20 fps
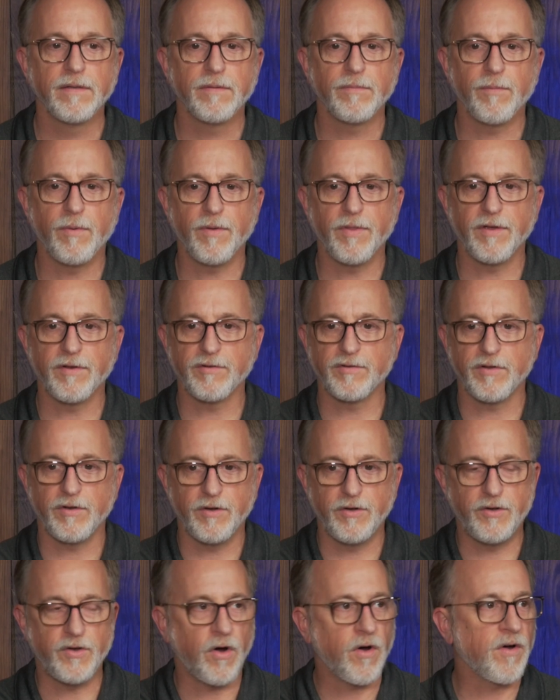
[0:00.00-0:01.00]
well, there's
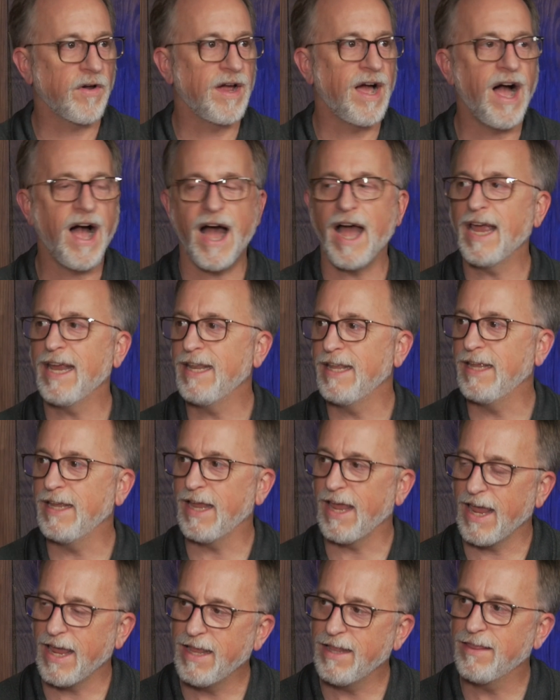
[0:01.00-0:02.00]
dark
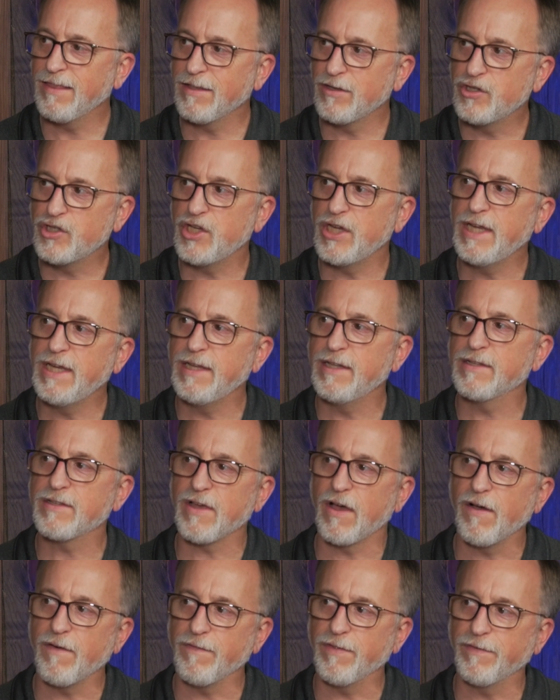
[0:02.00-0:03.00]
hiding in the genes
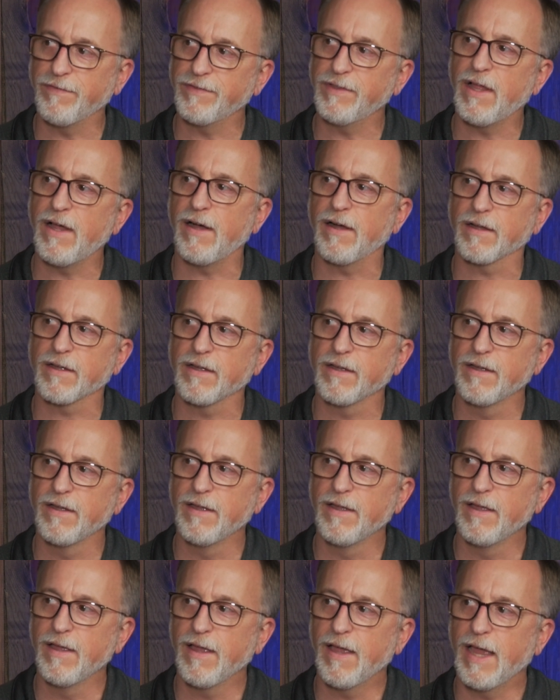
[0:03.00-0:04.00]
of the flock.
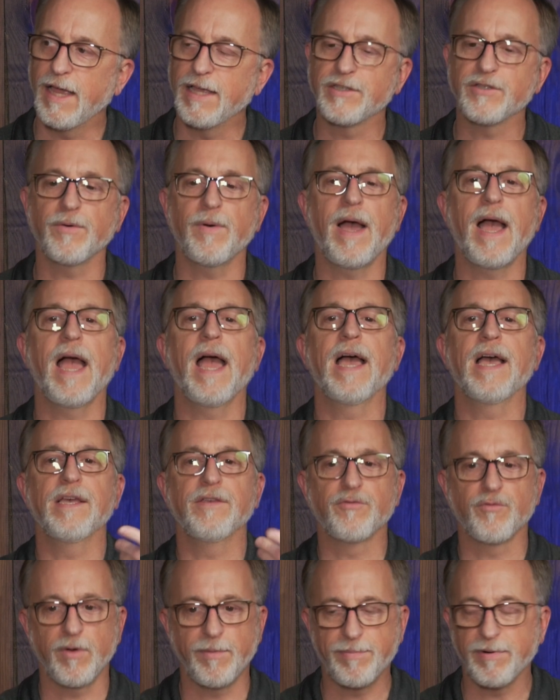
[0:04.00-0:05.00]
Yes. And so
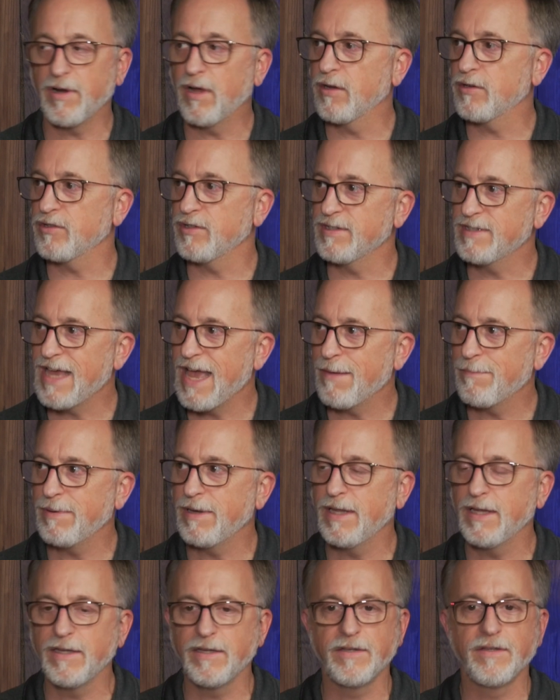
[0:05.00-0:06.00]
as reproduction is
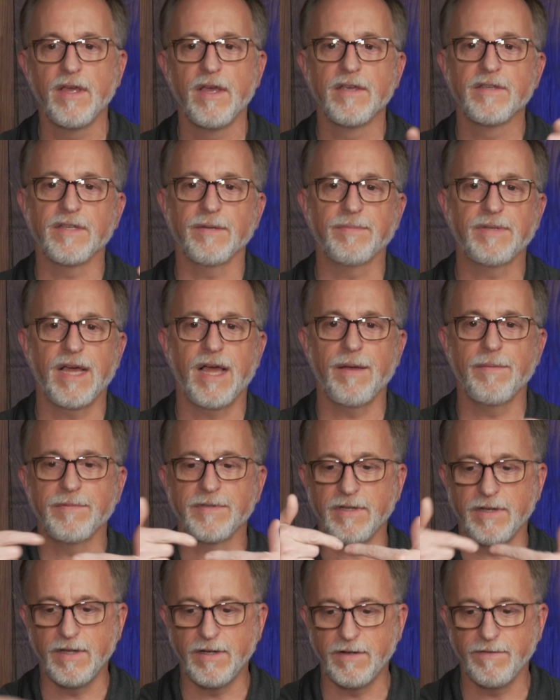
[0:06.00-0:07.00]
happening,
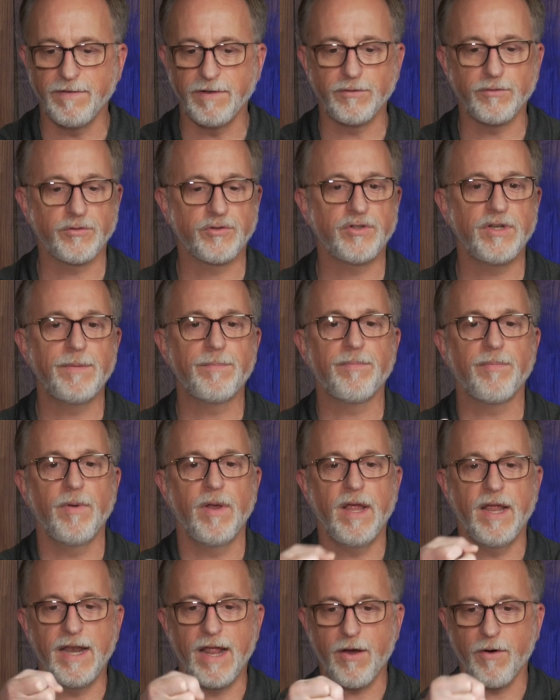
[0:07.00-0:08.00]
sometimes an individual sheep
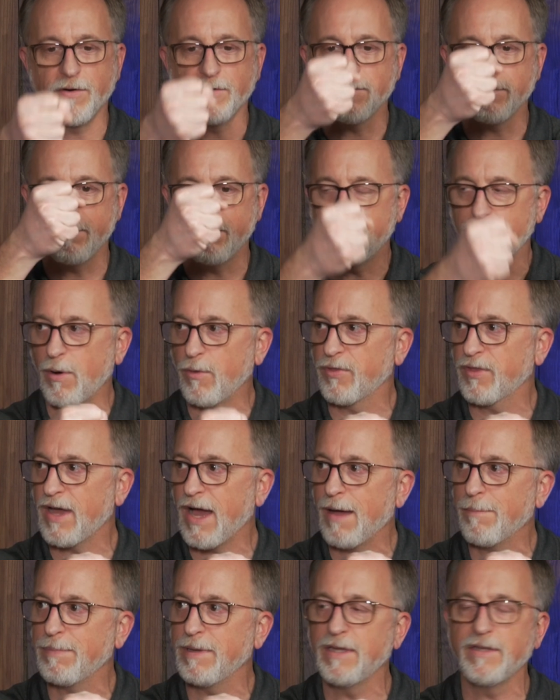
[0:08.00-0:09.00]
inherits both
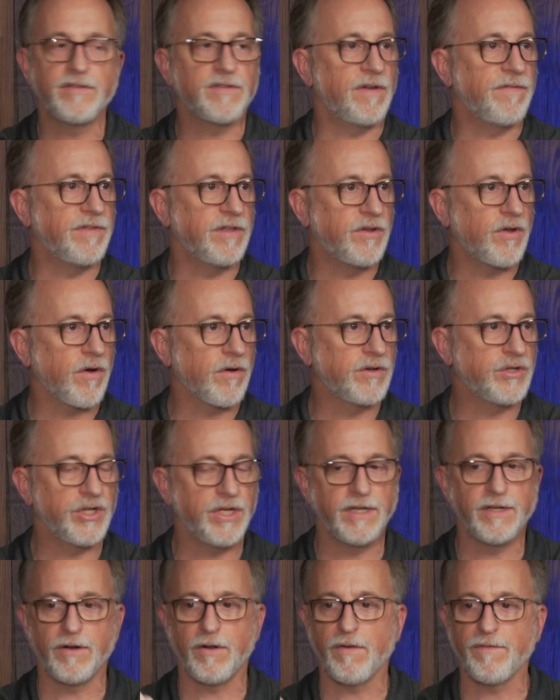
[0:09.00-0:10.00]
copies of the dark
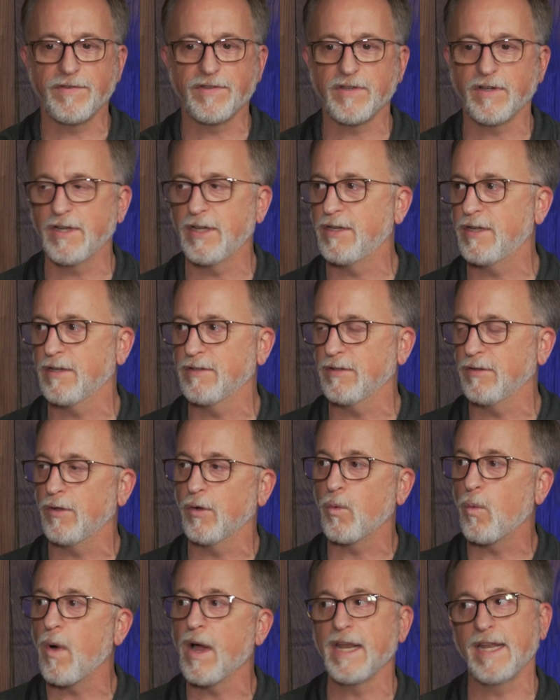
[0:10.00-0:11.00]
gene, and all of a sudden it doesn't
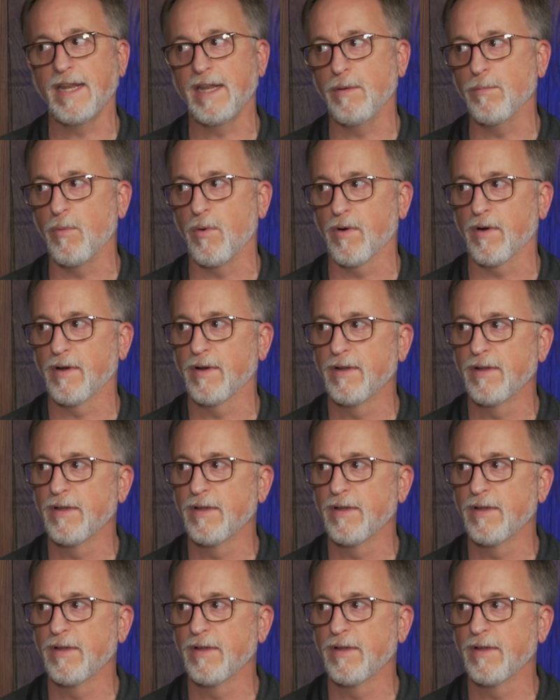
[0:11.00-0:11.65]
look white anymore.